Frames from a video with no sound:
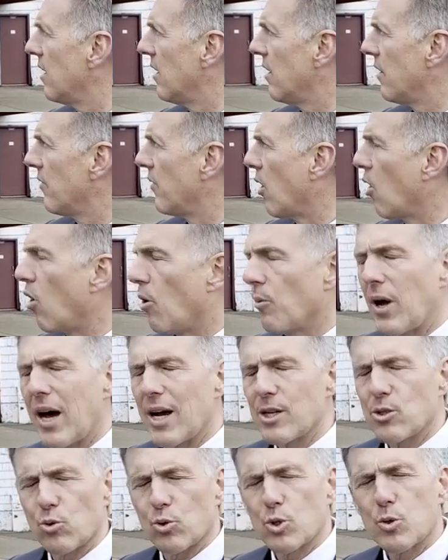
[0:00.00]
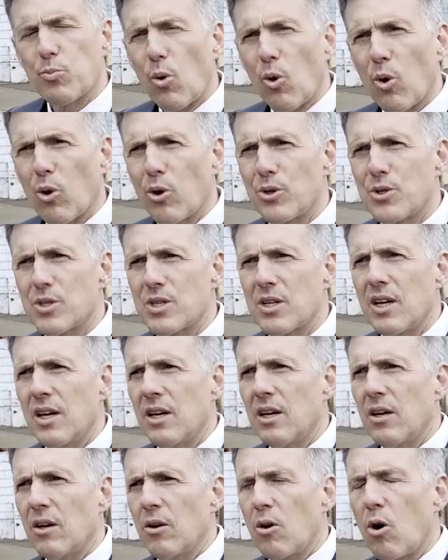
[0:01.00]
the home to high school sports,
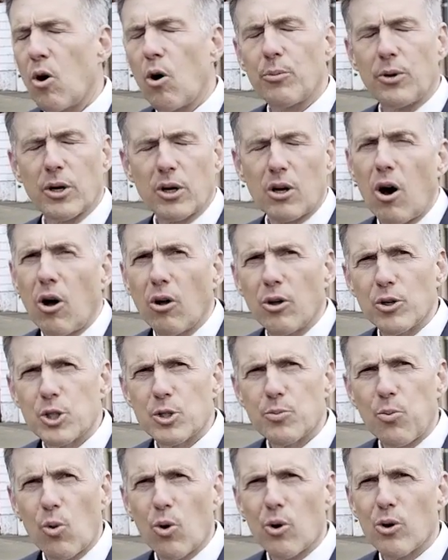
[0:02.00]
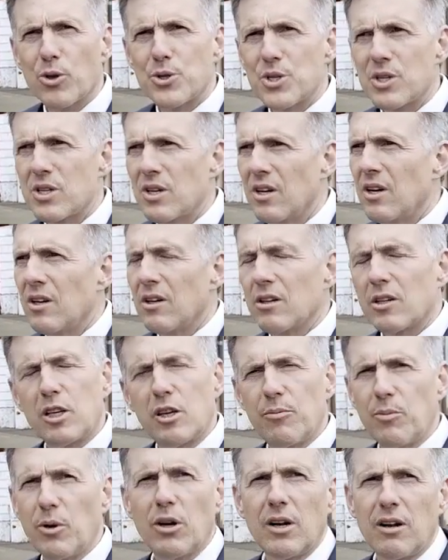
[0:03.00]
home to college sports,
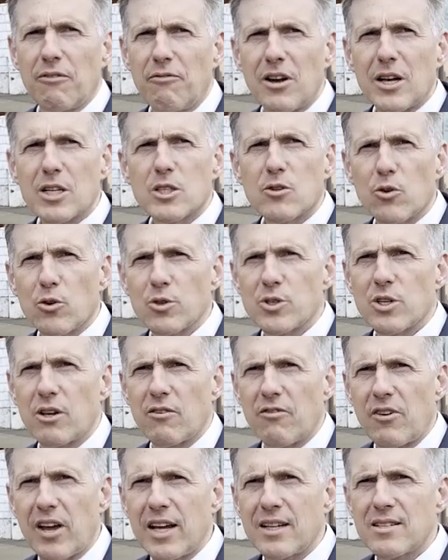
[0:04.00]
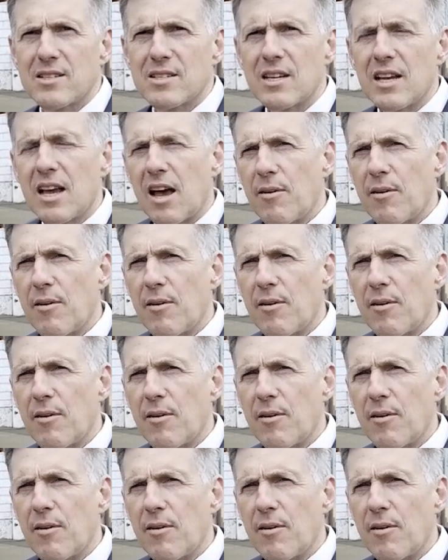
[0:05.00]
community festivals and events.